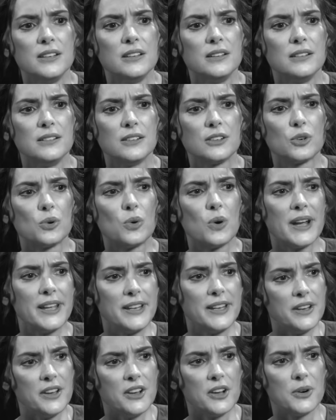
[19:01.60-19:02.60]
her status
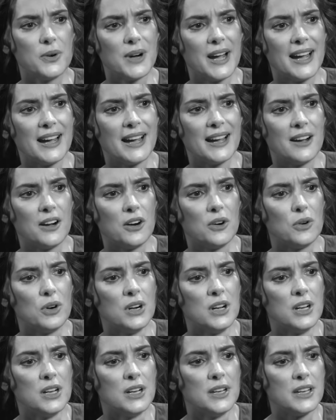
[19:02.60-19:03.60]
as a
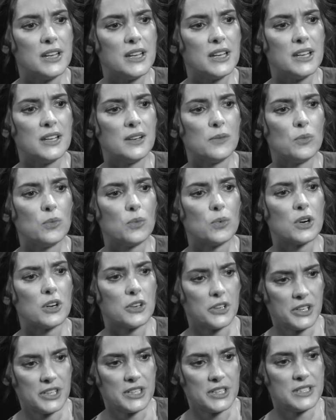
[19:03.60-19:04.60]
versatile and
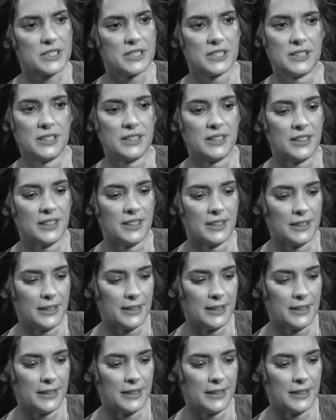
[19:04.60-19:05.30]
respected actress.